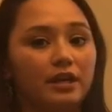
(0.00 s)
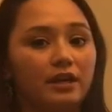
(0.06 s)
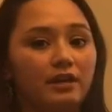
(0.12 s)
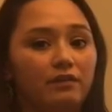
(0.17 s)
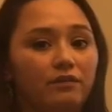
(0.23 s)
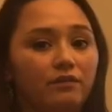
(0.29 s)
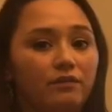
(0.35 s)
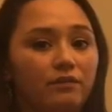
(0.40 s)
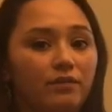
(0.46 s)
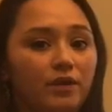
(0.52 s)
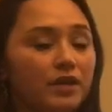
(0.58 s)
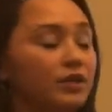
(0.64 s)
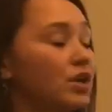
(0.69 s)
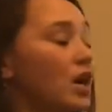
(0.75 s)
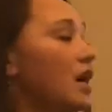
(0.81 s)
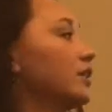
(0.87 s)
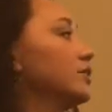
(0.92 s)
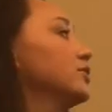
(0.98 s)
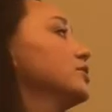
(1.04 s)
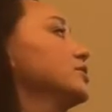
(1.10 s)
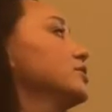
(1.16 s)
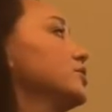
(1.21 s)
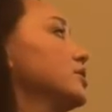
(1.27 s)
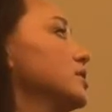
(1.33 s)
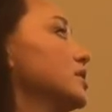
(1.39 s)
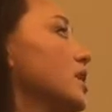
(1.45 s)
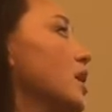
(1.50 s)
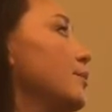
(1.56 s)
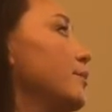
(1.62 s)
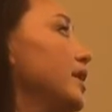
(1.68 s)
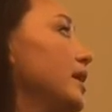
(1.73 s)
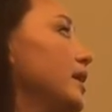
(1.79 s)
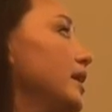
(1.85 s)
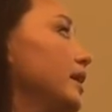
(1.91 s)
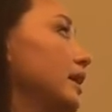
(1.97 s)
If a doctor's just come
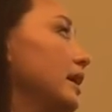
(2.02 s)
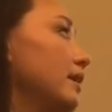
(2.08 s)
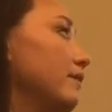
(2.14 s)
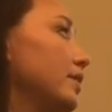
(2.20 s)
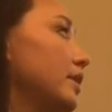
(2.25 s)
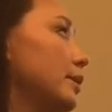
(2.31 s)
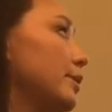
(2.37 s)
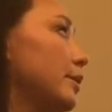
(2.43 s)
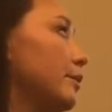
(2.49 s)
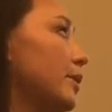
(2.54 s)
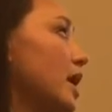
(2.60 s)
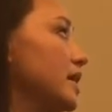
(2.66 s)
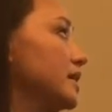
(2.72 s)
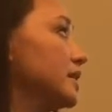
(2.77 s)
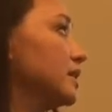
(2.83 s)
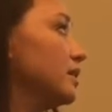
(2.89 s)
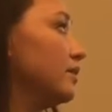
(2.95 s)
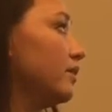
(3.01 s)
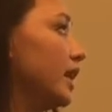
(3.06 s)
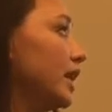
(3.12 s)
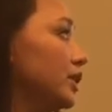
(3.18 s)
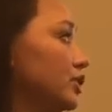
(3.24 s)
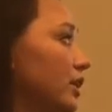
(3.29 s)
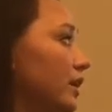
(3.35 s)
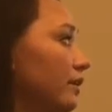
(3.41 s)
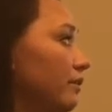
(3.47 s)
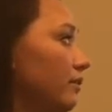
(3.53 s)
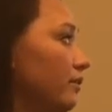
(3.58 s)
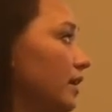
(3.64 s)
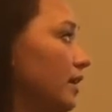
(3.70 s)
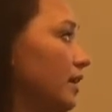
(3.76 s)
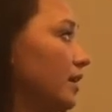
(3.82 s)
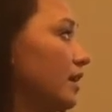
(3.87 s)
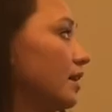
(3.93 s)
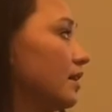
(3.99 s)
in and given them a positive
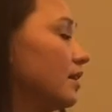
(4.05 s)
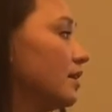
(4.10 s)
HIV